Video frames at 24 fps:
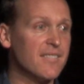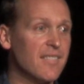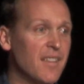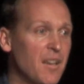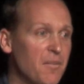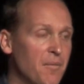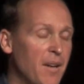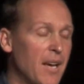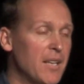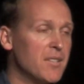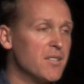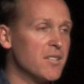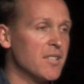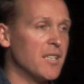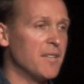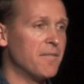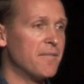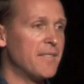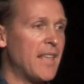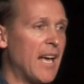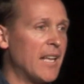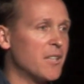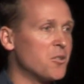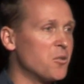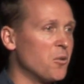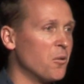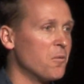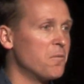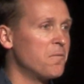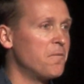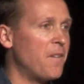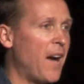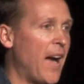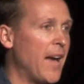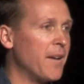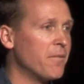Imagine if that's your
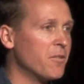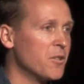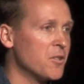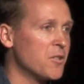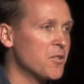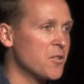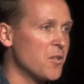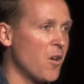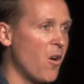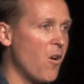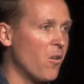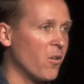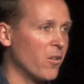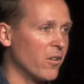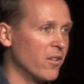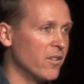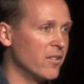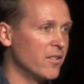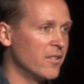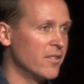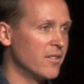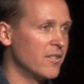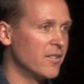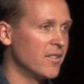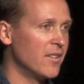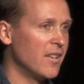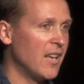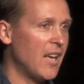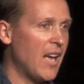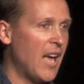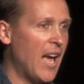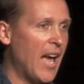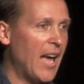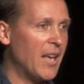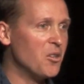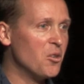favourite song.
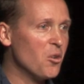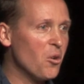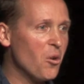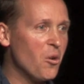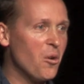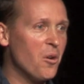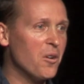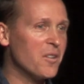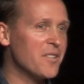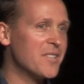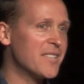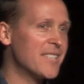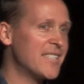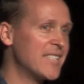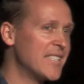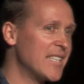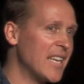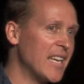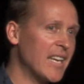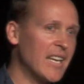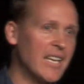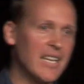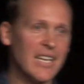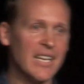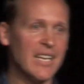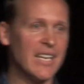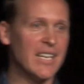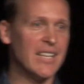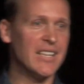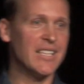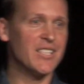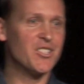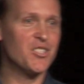And you're singing it in the